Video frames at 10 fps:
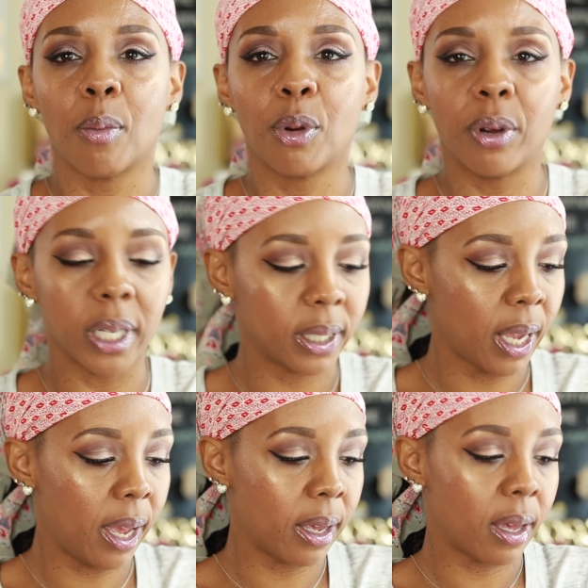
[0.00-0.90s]
I'm going to
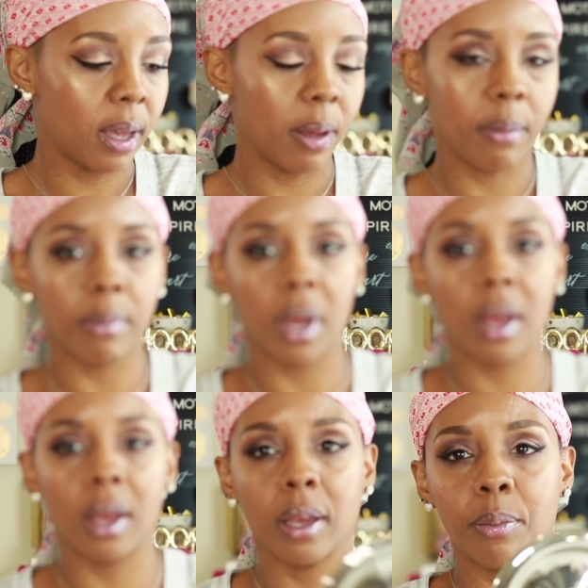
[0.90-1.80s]
take
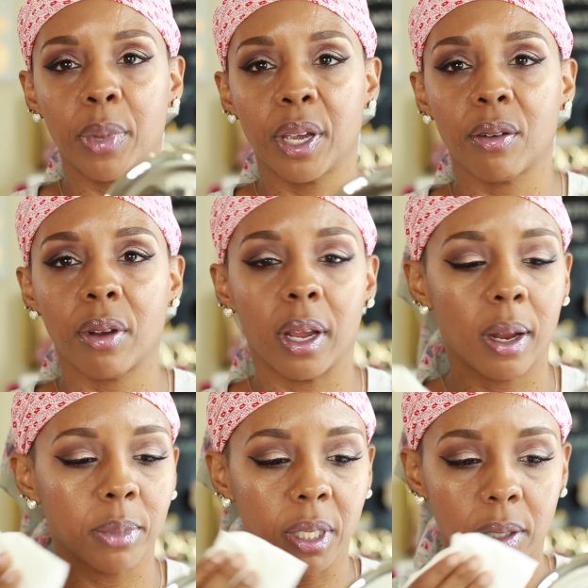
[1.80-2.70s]
my mirror and
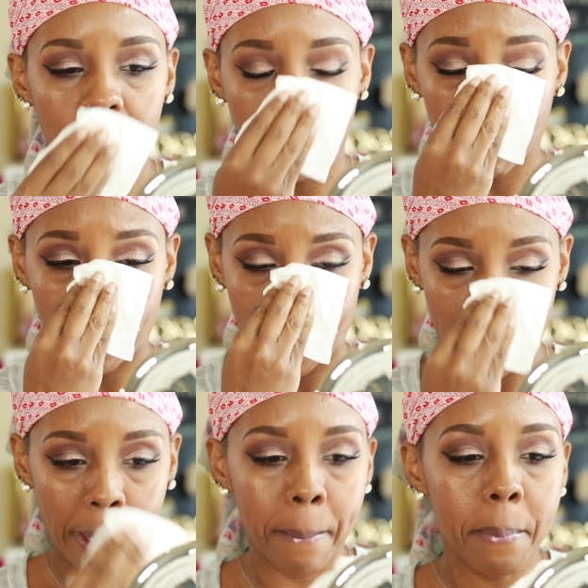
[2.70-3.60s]
I'm just going to
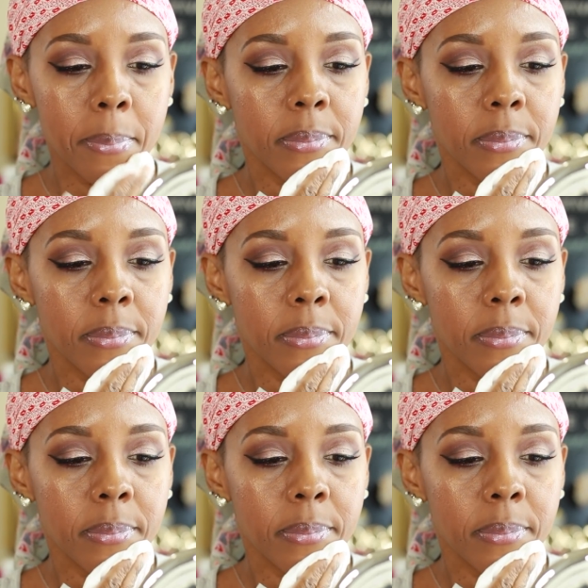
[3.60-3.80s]
blot.